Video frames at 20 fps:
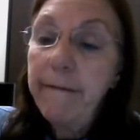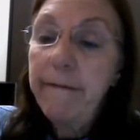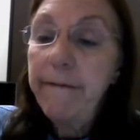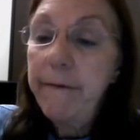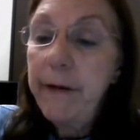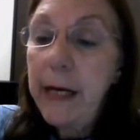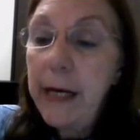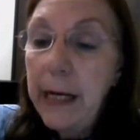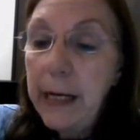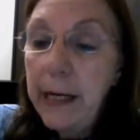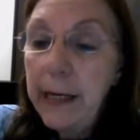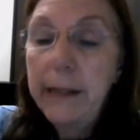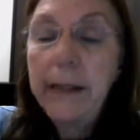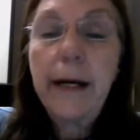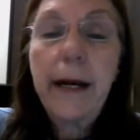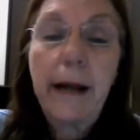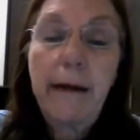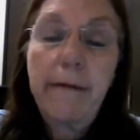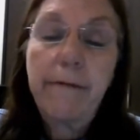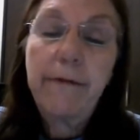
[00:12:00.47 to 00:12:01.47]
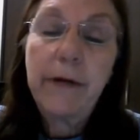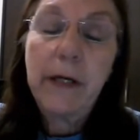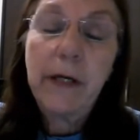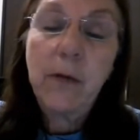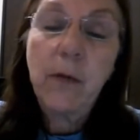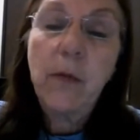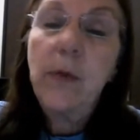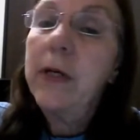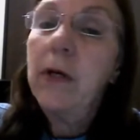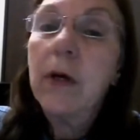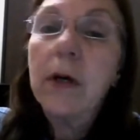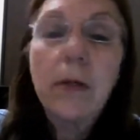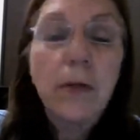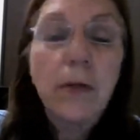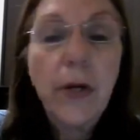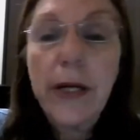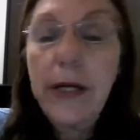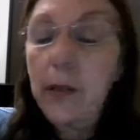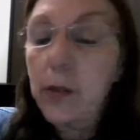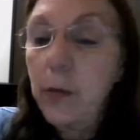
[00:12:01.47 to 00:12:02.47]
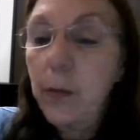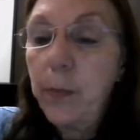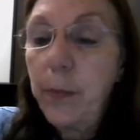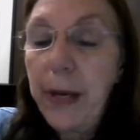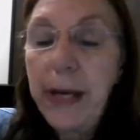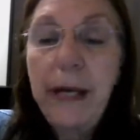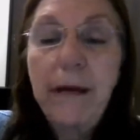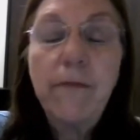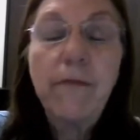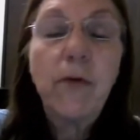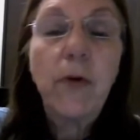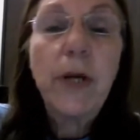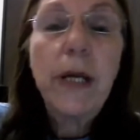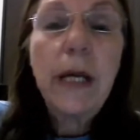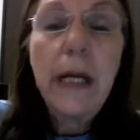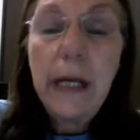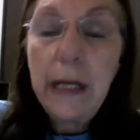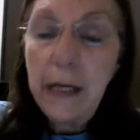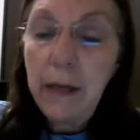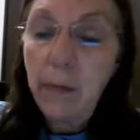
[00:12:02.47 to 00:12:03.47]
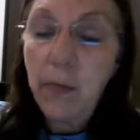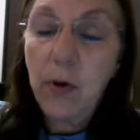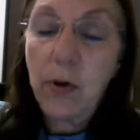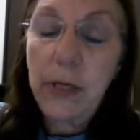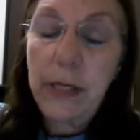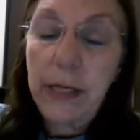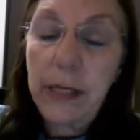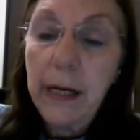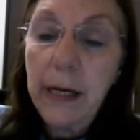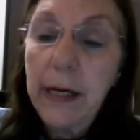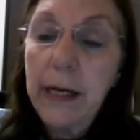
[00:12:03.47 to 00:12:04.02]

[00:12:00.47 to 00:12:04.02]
free traffic. We're not going to pay for anybody.